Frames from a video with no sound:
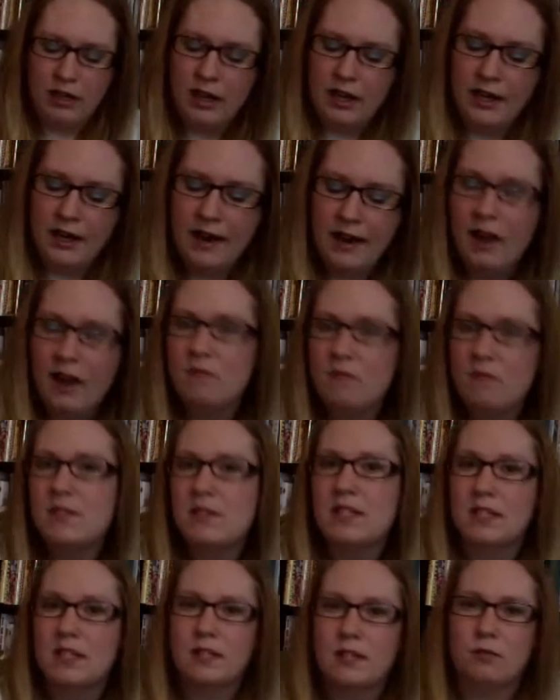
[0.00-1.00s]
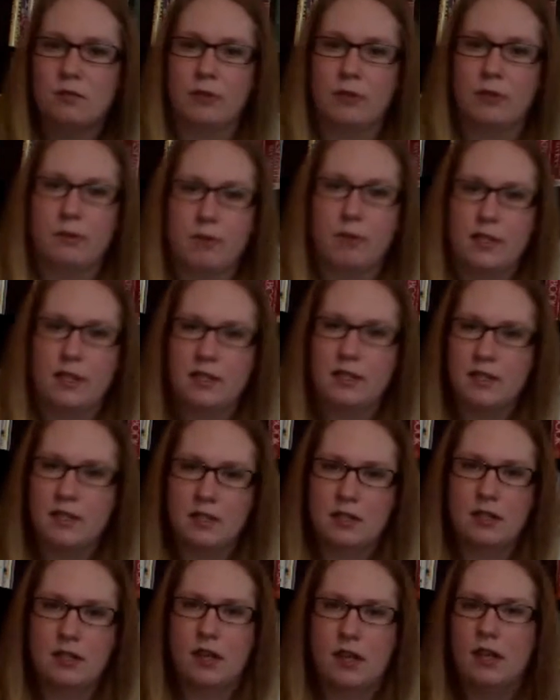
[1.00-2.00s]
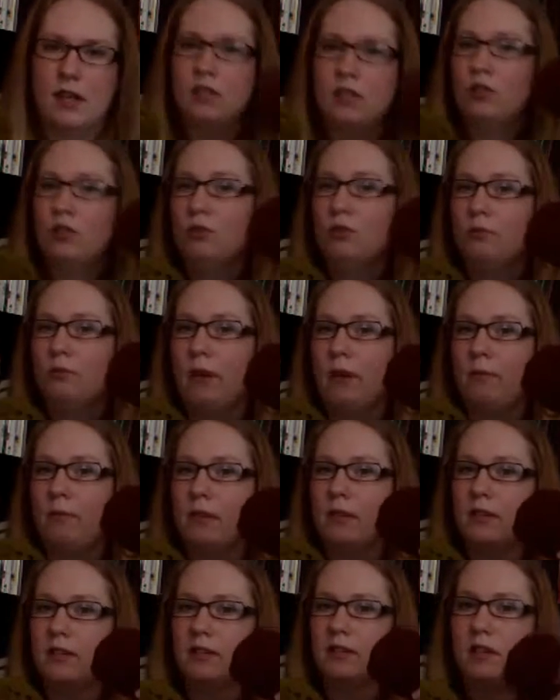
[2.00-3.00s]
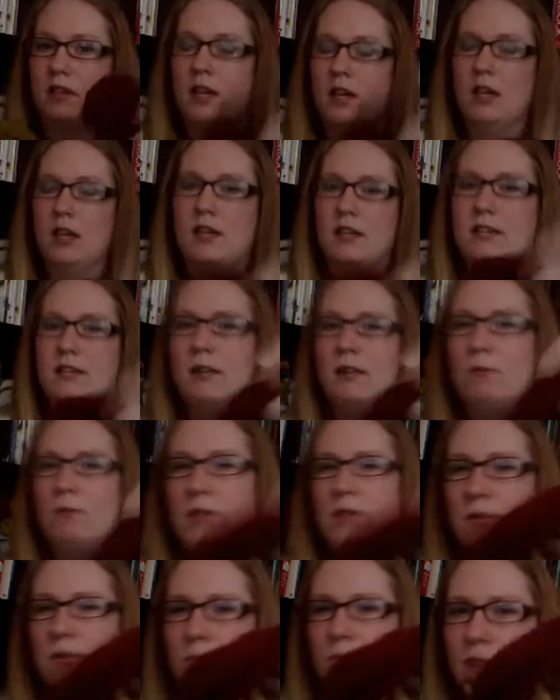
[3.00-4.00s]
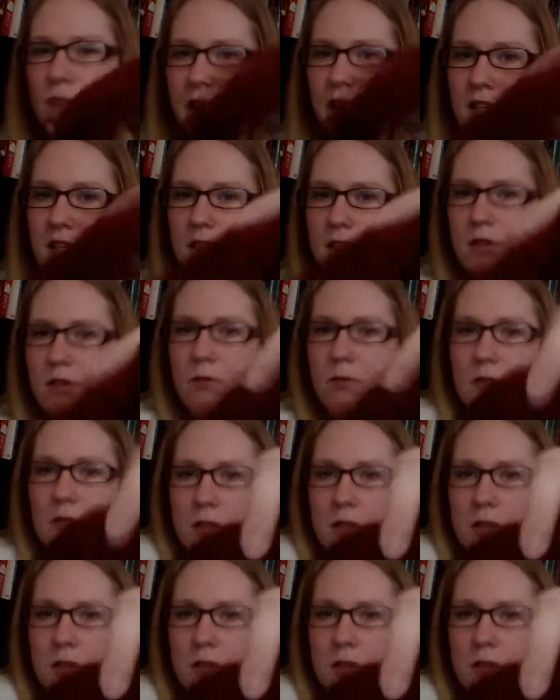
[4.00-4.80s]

I have 6 green ones and 2 red ones, because I want the red to go with the